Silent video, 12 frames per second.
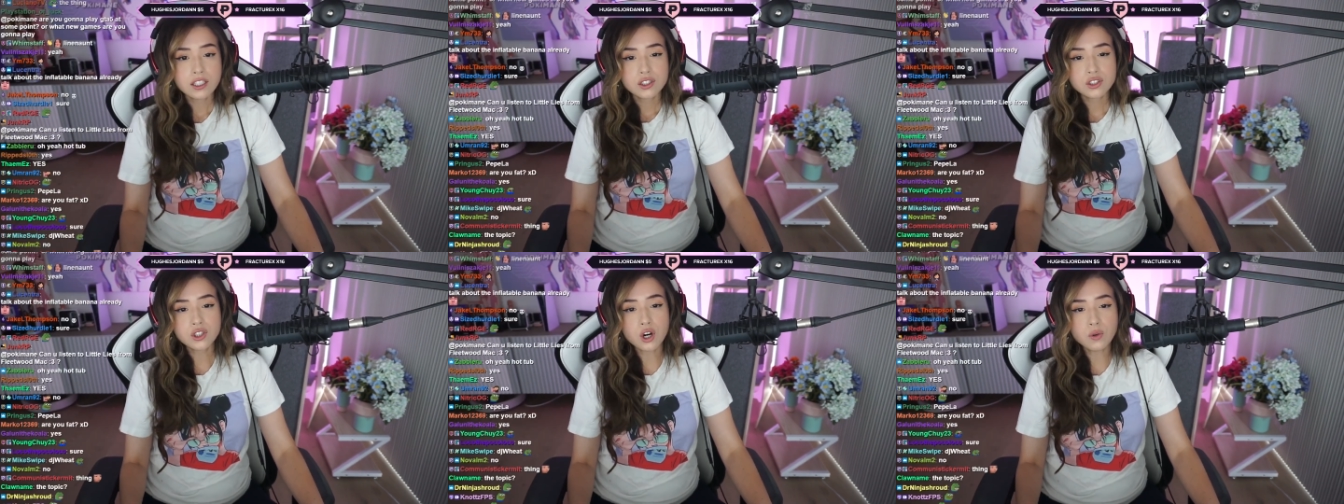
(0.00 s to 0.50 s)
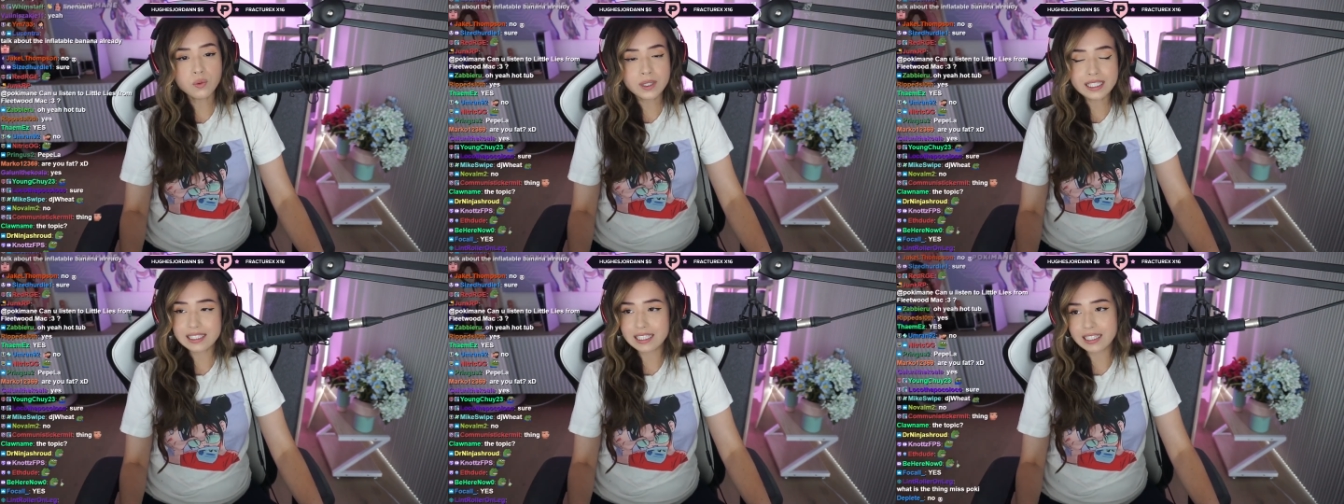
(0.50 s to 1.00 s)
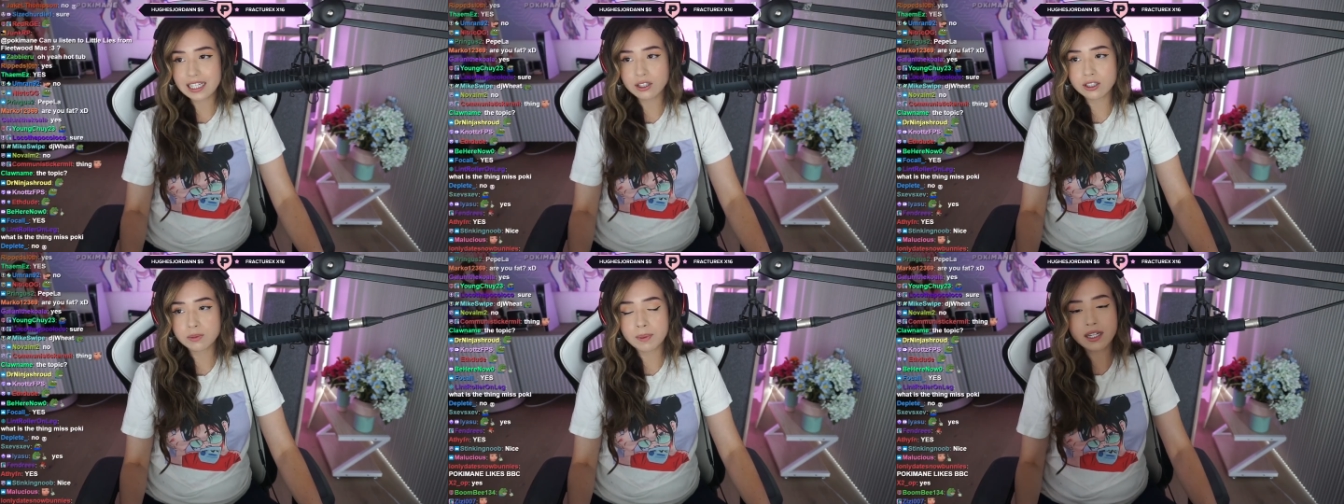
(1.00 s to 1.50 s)
So recently
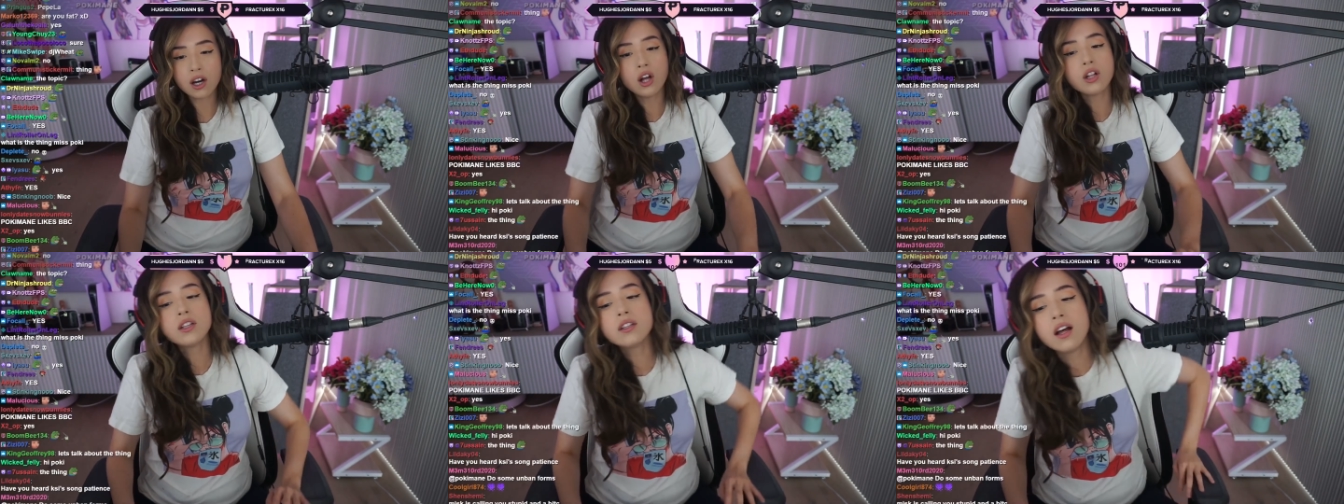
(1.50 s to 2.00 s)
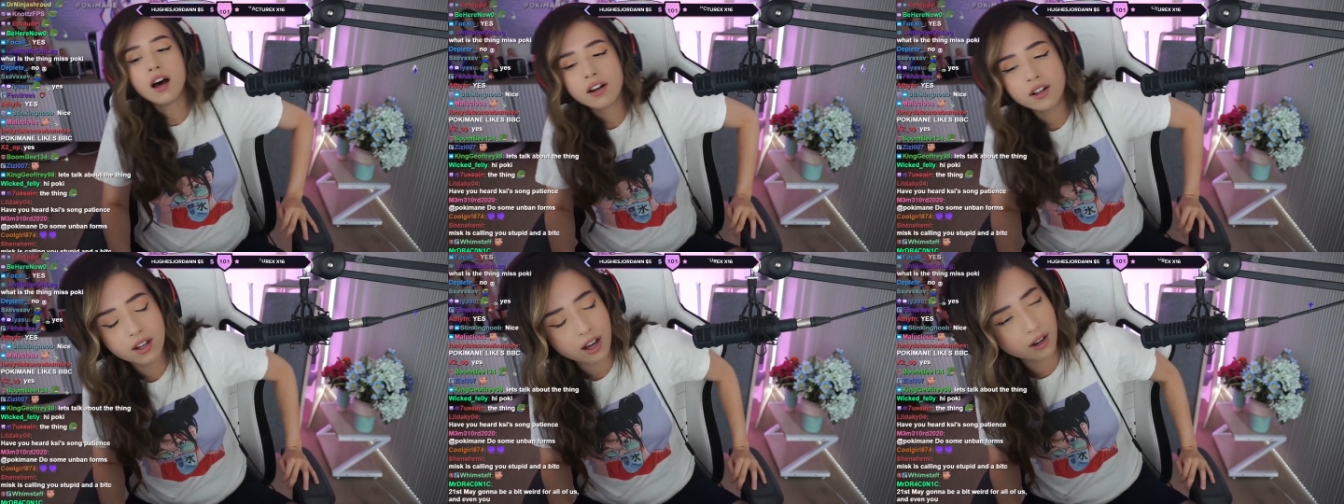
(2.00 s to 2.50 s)
there's been a lot